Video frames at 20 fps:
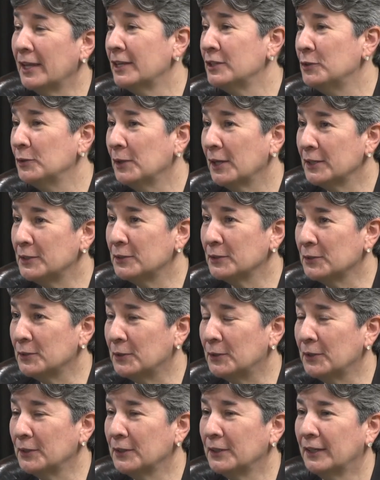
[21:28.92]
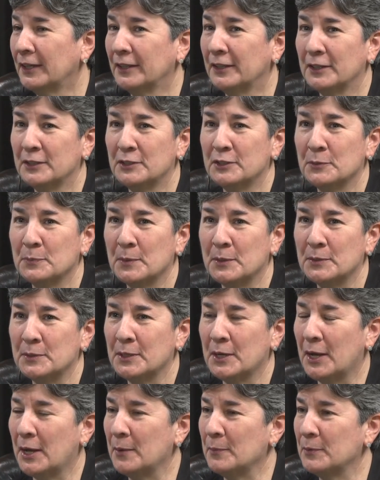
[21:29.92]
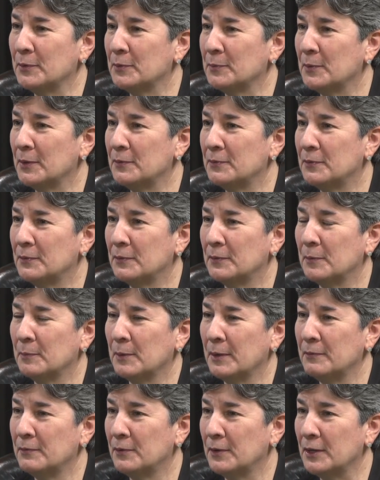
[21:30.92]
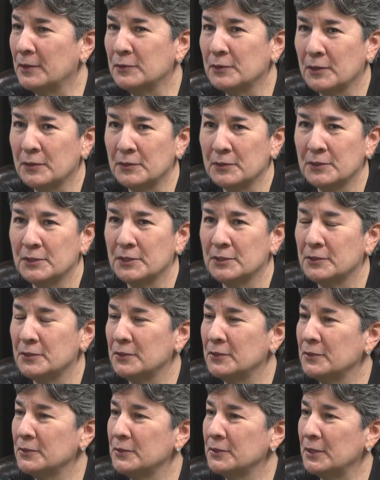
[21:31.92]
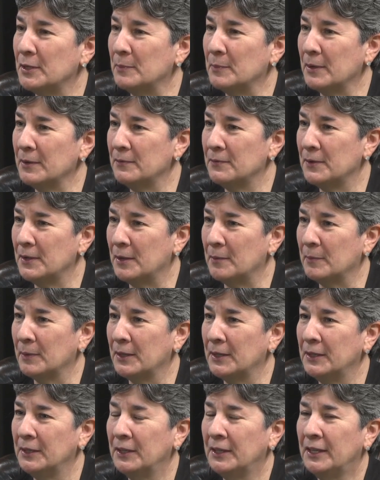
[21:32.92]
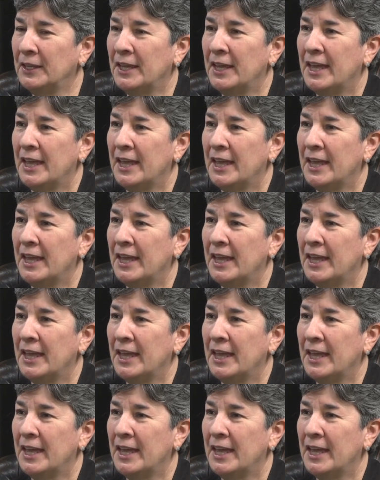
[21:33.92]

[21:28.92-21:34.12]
I do like to cook. I like to spend time with my my friends, other sisters, and my family.